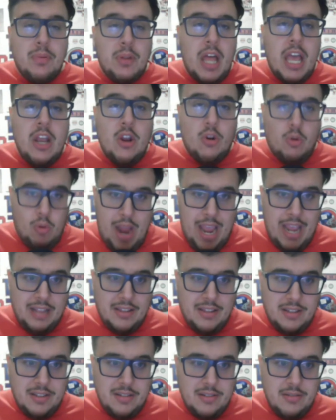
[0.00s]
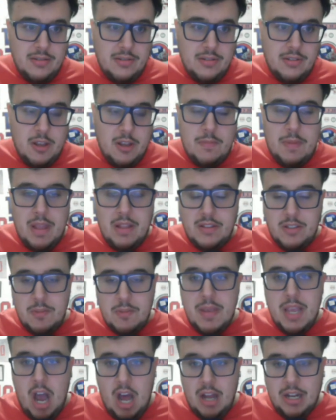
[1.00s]
play great, to
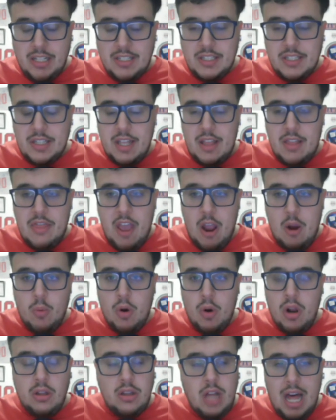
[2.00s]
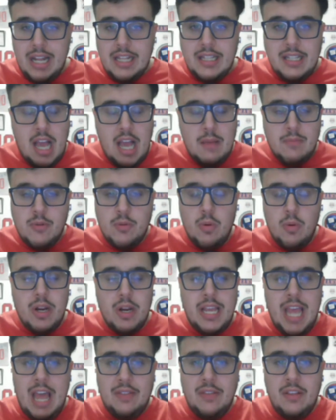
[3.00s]
be honest. There were a lot of times where,
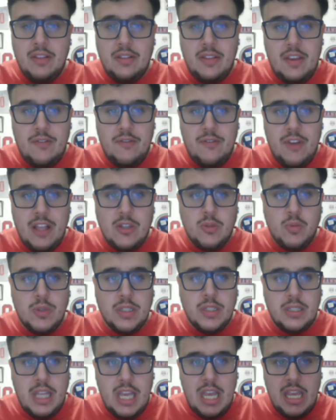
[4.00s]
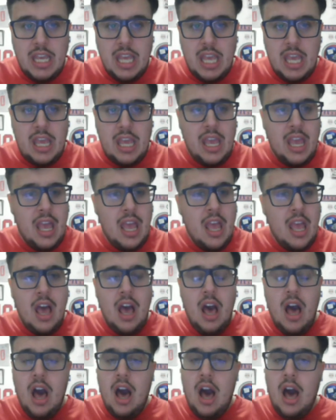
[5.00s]
again, the defense was leaky.
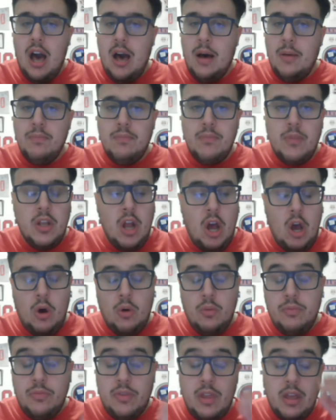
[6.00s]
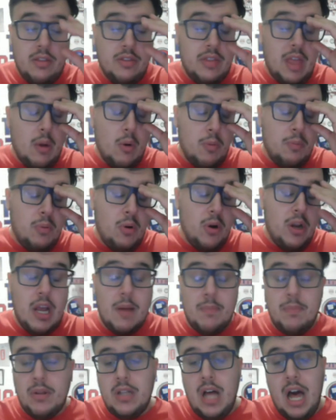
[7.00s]
They were putting
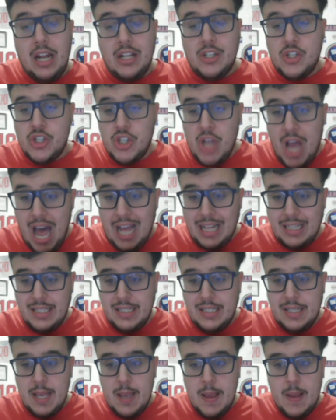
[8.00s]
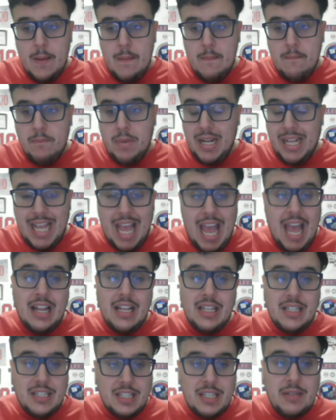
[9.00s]
up a lot of shots, but again,
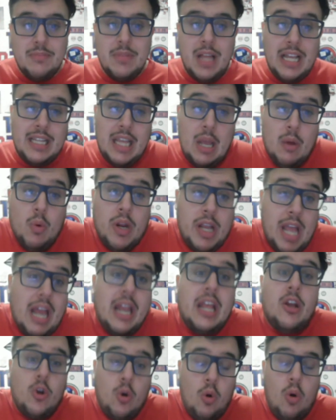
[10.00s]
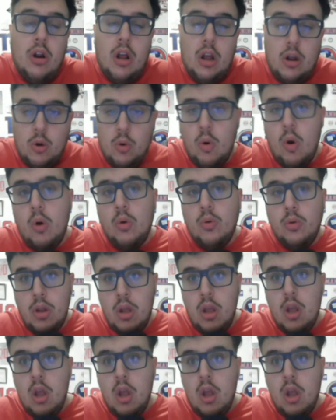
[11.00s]
it seemed like they were getting quote unquote